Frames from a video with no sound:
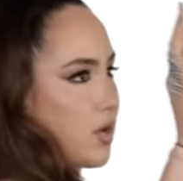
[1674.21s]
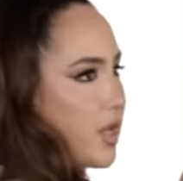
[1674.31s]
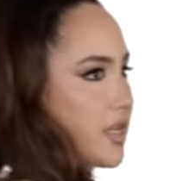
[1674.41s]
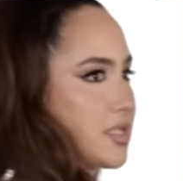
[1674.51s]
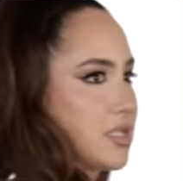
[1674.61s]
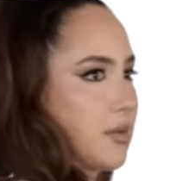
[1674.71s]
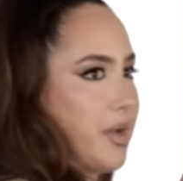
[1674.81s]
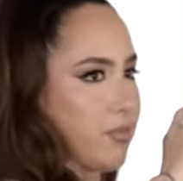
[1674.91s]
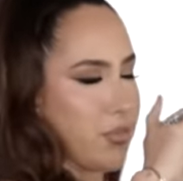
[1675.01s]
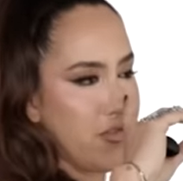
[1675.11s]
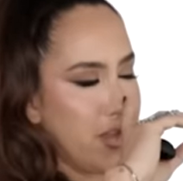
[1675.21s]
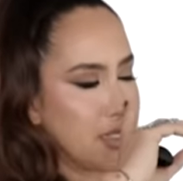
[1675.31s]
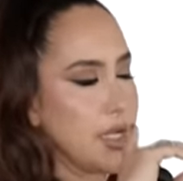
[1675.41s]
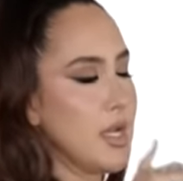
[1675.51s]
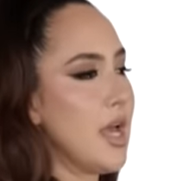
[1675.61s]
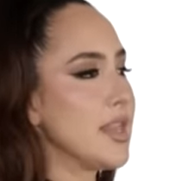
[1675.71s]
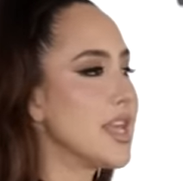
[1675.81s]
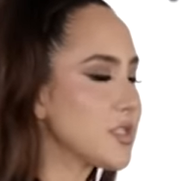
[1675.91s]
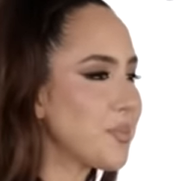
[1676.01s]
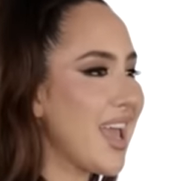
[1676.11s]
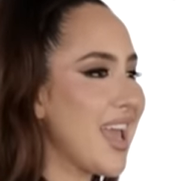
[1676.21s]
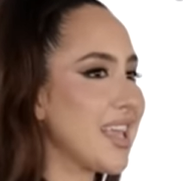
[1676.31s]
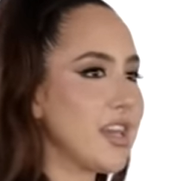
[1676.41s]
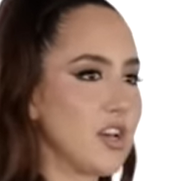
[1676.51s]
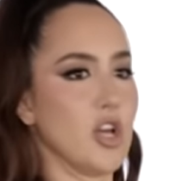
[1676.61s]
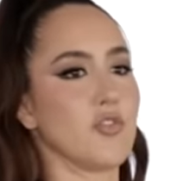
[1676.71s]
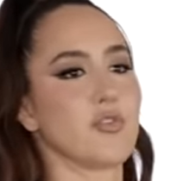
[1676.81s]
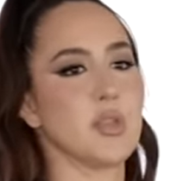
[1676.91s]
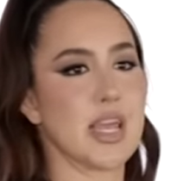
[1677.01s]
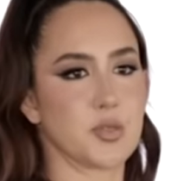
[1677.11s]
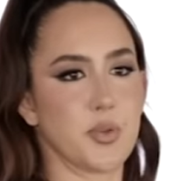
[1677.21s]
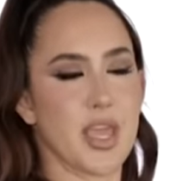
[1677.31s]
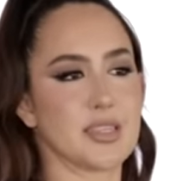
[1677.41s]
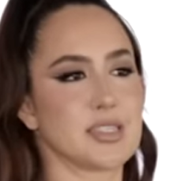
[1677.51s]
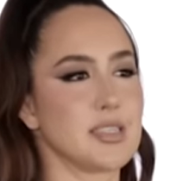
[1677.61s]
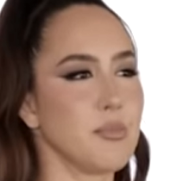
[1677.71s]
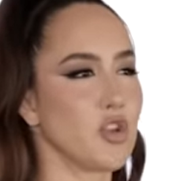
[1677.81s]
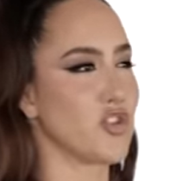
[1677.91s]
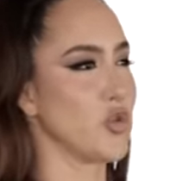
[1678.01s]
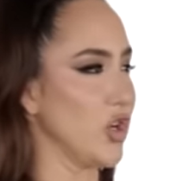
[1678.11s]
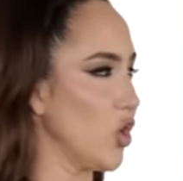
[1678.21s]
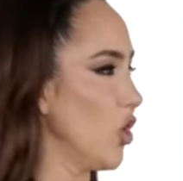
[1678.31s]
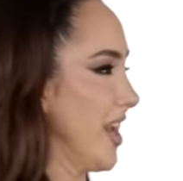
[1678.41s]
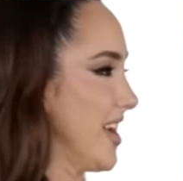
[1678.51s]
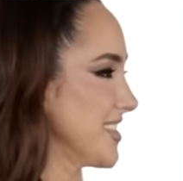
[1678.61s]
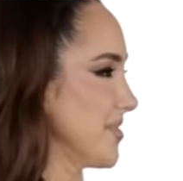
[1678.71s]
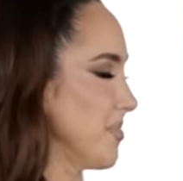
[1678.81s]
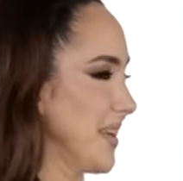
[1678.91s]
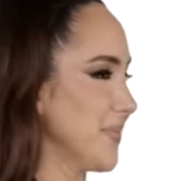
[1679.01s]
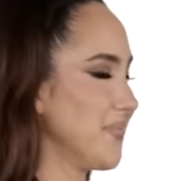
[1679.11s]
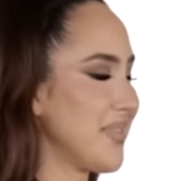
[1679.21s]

Okay, a decent amount. Perfect. The SBA, getting a loan from the SBA is similar to a colonoscopy.